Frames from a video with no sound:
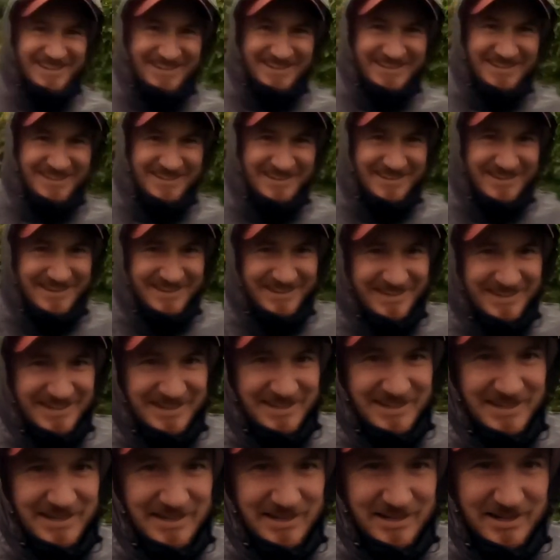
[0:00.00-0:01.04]
it?
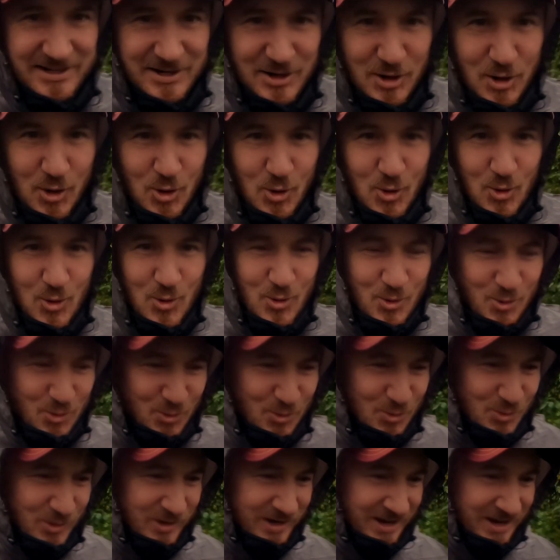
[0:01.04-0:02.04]
After you, my lord.